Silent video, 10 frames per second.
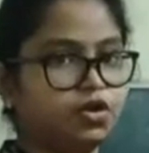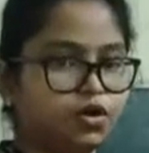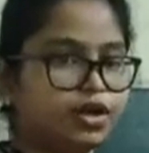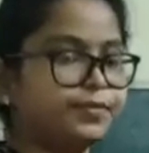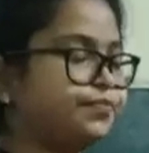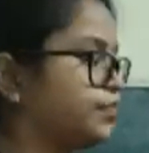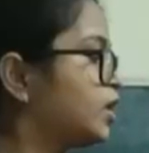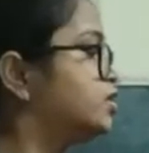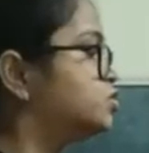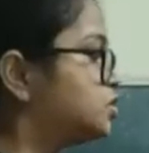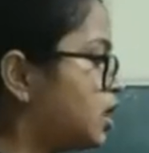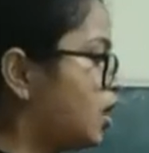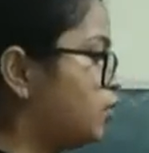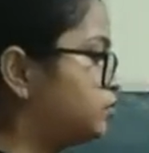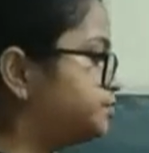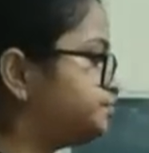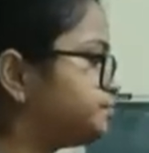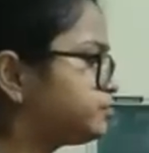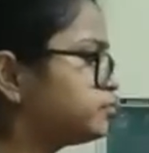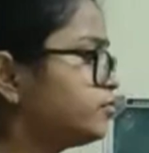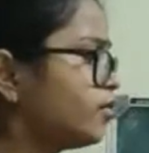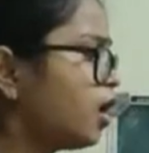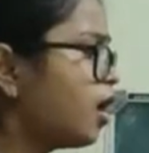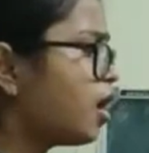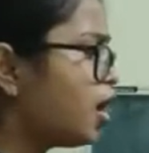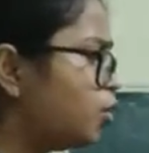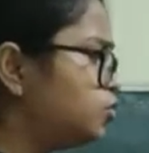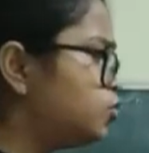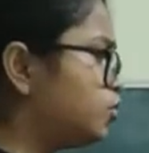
Okay. So now, how